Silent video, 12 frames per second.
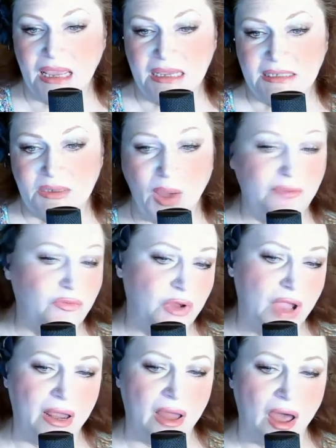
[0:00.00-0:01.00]
So I
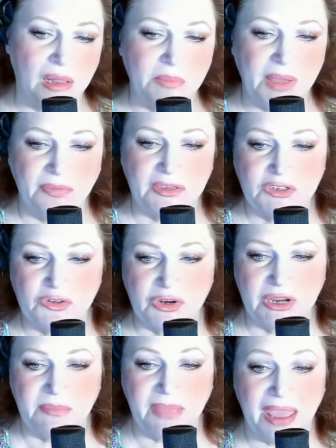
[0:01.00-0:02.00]
forgot all about the
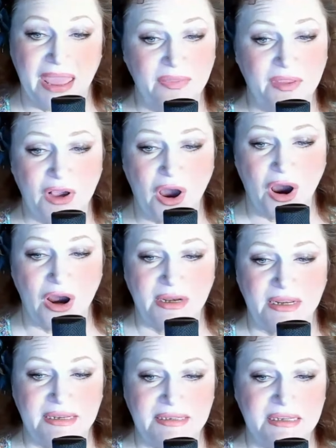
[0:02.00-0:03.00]
dream and the card
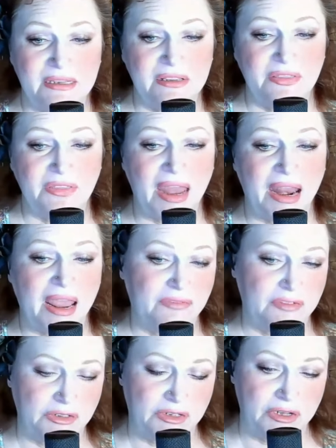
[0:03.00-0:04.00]
until that
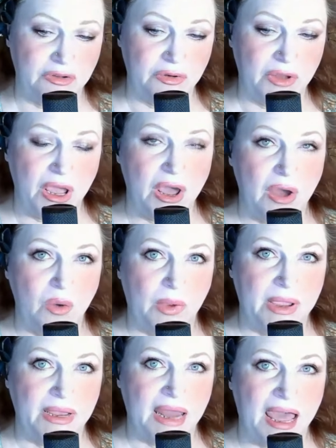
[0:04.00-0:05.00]
afternoon,
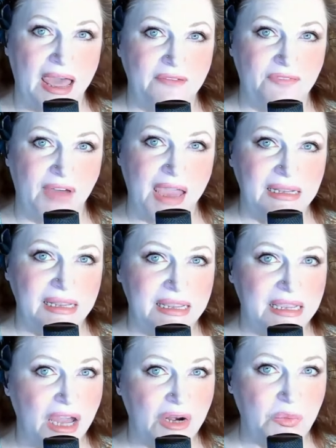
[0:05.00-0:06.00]
when I finally
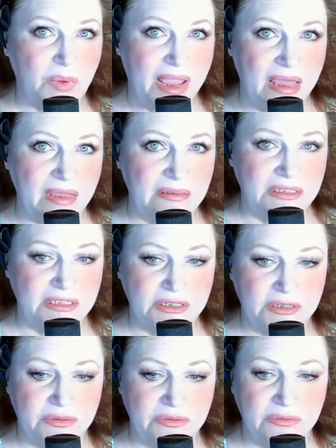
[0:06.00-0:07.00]
got around
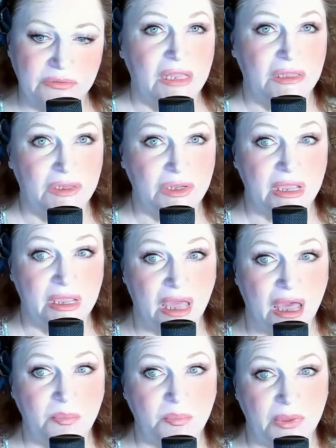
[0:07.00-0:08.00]
to looking
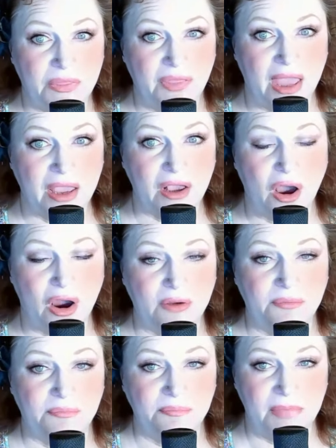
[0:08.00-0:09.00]
up what that
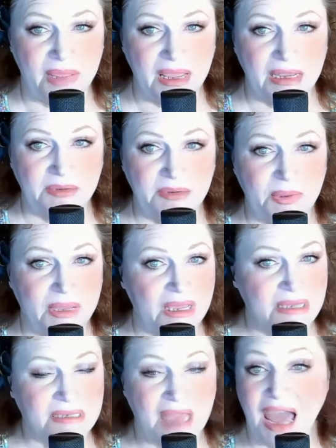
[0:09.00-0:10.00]
card meant
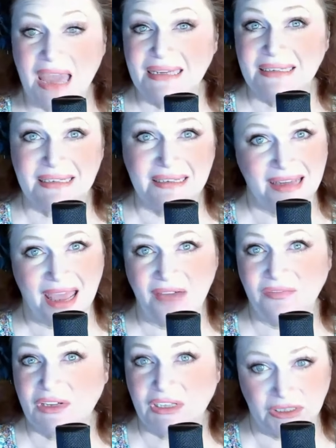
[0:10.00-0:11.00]
because I didn't have
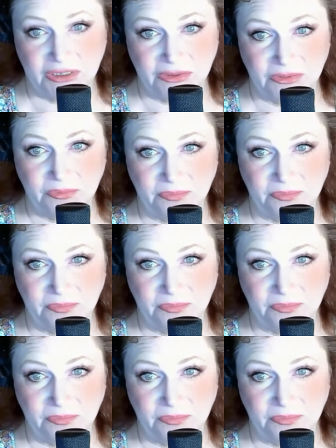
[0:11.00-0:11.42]
a clue.